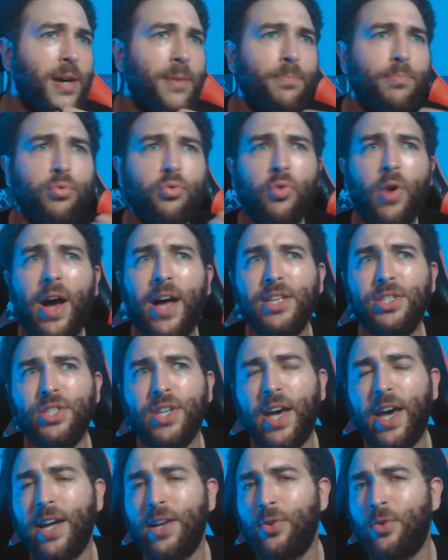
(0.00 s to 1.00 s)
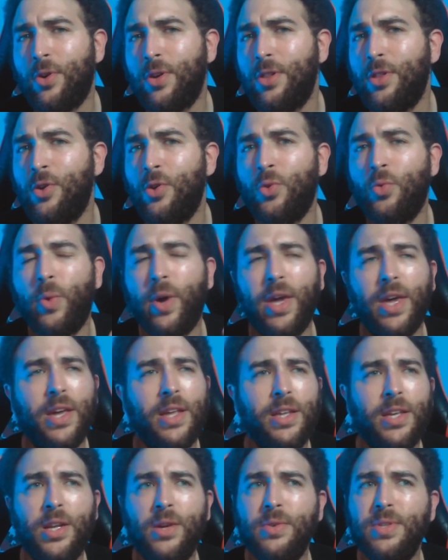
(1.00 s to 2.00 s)
project or a Lil
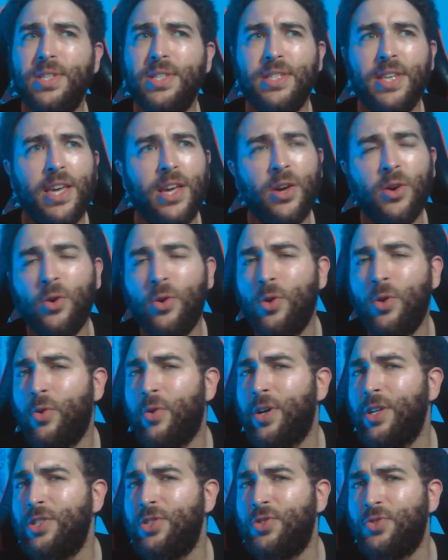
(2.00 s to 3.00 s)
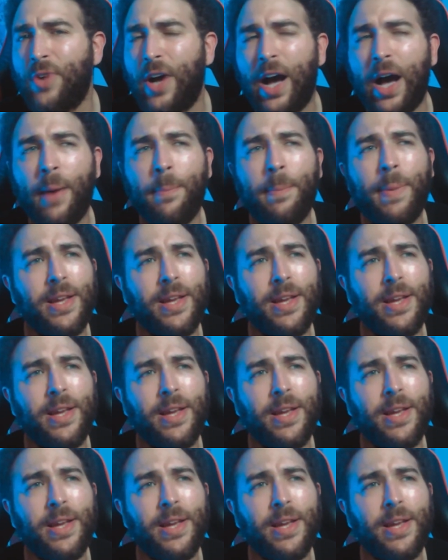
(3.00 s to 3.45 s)
Wayne, single or a drop.